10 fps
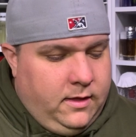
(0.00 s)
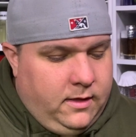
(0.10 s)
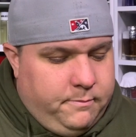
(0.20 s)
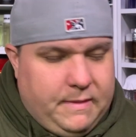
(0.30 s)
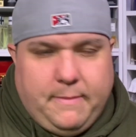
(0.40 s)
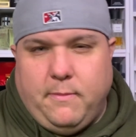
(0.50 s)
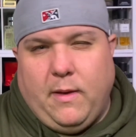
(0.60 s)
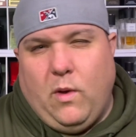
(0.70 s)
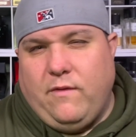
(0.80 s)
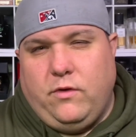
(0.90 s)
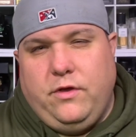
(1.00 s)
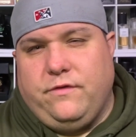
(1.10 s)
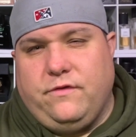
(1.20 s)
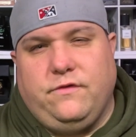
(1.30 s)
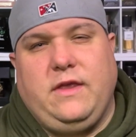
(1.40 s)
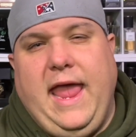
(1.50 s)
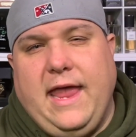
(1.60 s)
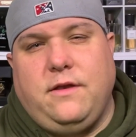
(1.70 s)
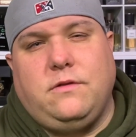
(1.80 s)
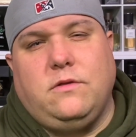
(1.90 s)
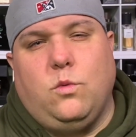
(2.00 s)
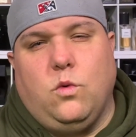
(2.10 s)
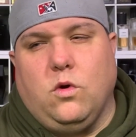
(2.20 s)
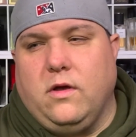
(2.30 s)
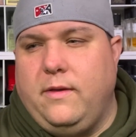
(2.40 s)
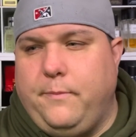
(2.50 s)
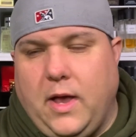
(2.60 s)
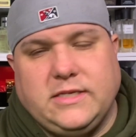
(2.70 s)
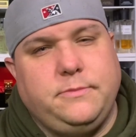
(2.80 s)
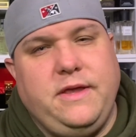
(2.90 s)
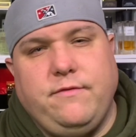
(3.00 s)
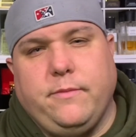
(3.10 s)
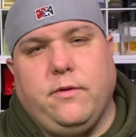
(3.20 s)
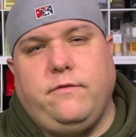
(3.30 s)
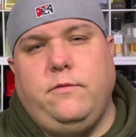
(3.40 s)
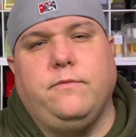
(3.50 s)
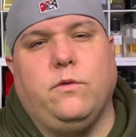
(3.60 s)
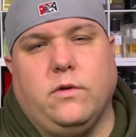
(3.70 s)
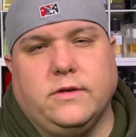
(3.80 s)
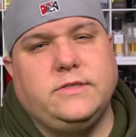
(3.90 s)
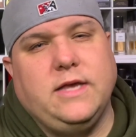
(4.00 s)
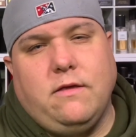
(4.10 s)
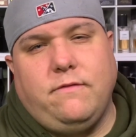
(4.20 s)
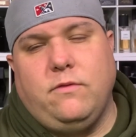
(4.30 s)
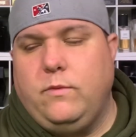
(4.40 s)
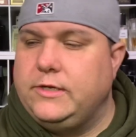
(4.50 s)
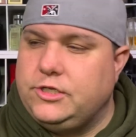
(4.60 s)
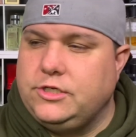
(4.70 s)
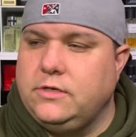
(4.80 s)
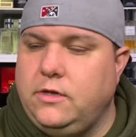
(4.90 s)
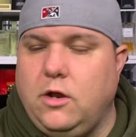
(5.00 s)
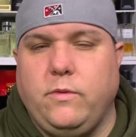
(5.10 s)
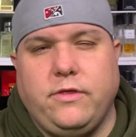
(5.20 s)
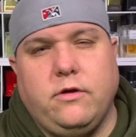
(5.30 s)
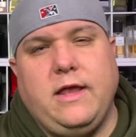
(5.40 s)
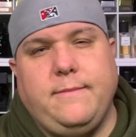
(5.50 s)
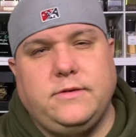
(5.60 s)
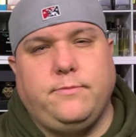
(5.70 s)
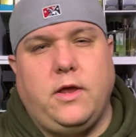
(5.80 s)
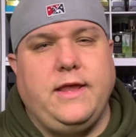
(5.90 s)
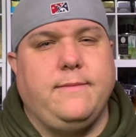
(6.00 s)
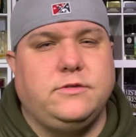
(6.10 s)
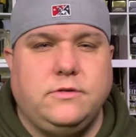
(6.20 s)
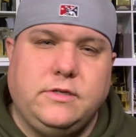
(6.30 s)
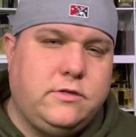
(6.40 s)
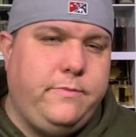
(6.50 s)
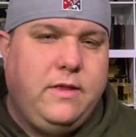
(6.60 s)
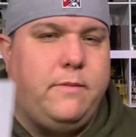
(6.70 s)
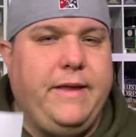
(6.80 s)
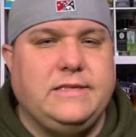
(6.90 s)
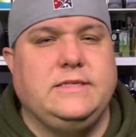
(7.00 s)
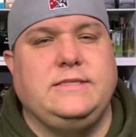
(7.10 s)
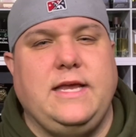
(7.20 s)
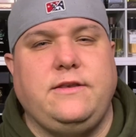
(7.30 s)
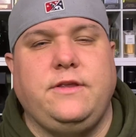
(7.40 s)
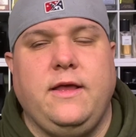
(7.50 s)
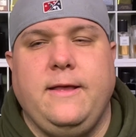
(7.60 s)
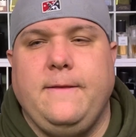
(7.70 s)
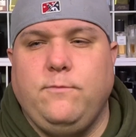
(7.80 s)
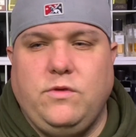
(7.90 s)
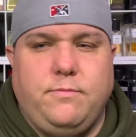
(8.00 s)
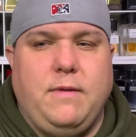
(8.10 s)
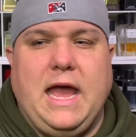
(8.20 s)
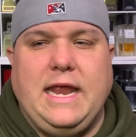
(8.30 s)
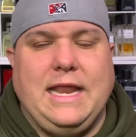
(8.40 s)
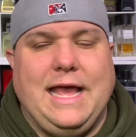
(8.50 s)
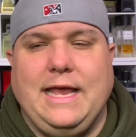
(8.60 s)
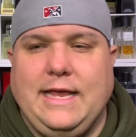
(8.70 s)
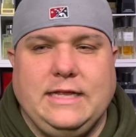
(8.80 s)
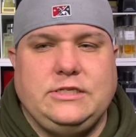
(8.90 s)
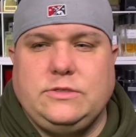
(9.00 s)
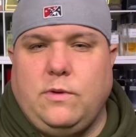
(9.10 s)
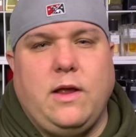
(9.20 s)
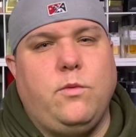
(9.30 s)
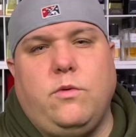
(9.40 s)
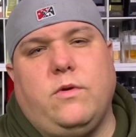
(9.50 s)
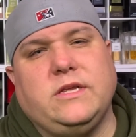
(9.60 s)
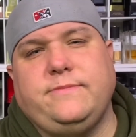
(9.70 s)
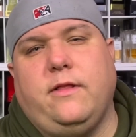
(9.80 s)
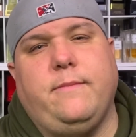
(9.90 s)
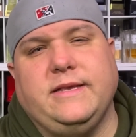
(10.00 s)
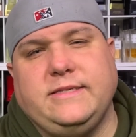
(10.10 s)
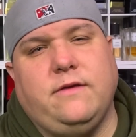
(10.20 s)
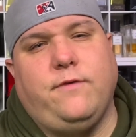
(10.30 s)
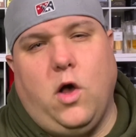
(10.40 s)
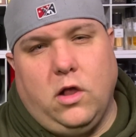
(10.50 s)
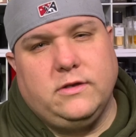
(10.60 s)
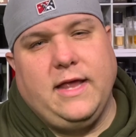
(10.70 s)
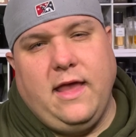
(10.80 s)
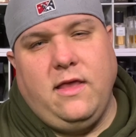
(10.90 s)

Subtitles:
maybe my wife would use as a candle or possibly even a perfume for herself, which, you know, with her body chemistry, this could be an amazing scent. With mine, it's just one I wouldn't want to smell myself all day.